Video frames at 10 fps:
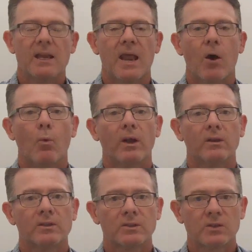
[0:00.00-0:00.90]
Now,
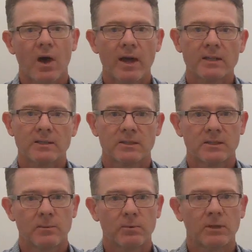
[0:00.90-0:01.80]
what the science is
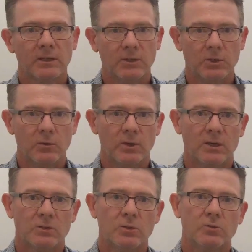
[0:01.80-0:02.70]
typically
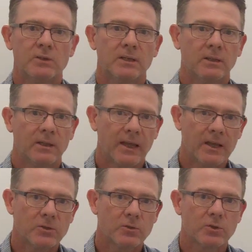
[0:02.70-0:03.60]
doing is using
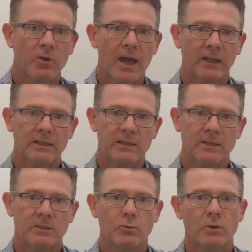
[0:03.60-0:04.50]
lasers or
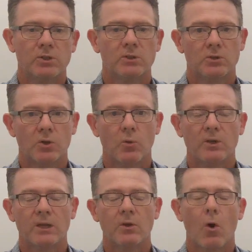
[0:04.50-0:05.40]
LEDs which
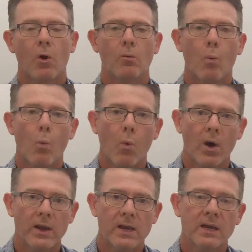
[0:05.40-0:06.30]
zone in on
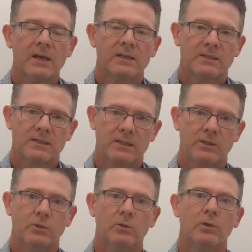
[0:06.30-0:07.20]
one
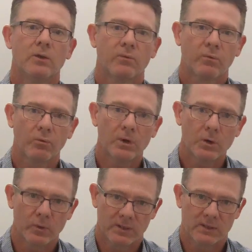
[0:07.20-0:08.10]
single
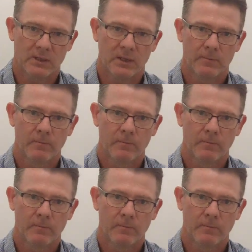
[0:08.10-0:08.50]
frequency.